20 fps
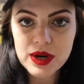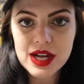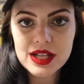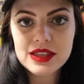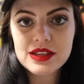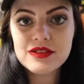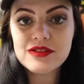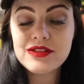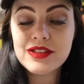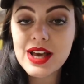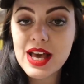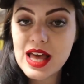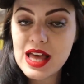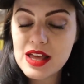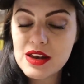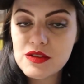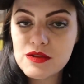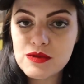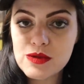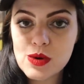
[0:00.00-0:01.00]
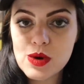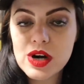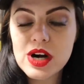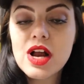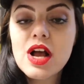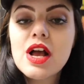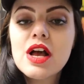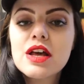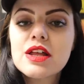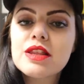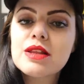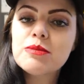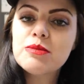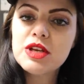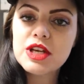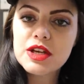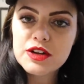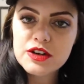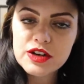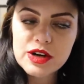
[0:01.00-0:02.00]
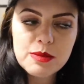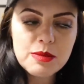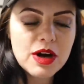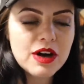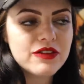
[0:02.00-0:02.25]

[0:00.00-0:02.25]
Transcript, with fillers: we're at the vet for the beak trim,